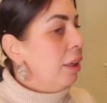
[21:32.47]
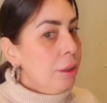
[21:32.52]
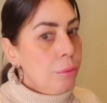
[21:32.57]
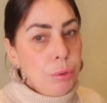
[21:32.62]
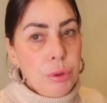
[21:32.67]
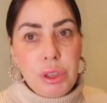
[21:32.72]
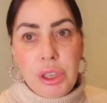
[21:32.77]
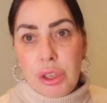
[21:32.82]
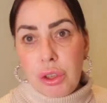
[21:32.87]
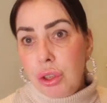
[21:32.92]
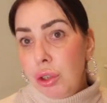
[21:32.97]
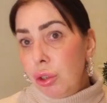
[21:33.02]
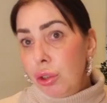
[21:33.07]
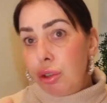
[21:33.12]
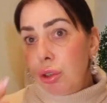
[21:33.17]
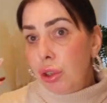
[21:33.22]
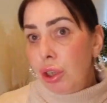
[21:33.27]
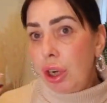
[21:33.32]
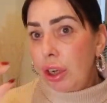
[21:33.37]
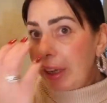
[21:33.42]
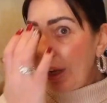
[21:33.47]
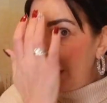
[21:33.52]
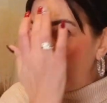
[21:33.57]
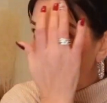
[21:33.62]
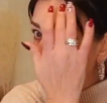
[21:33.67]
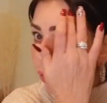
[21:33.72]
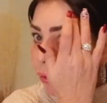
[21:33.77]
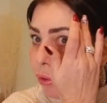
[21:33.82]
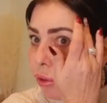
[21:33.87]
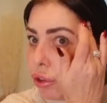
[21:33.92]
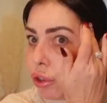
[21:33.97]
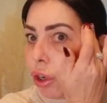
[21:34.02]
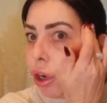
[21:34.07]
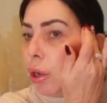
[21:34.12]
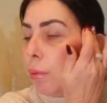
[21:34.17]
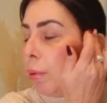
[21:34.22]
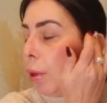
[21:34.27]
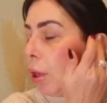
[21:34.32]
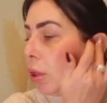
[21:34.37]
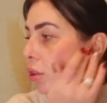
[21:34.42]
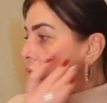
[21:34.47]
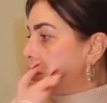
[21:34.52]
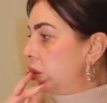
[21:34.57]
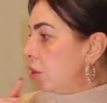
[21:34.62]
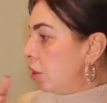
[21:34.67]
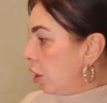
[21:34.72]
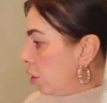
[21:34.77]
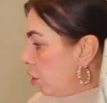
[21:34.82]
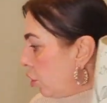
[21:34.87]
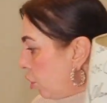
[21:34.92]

Once it's all done, I'll get you off the tripod and